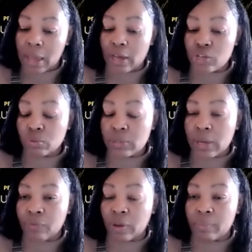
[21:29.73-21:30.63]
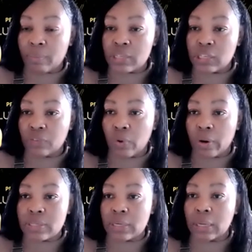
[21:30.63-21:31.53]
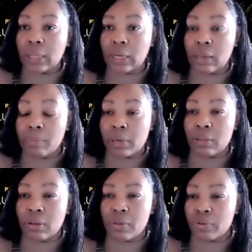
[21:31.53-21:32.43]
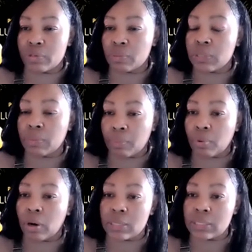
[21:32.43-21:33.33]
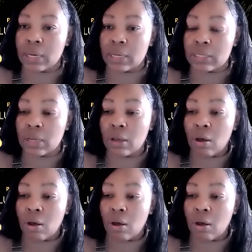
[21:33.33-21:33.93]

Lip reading: actual time frame is as far as the cleaning, but I know there's supposed to be a process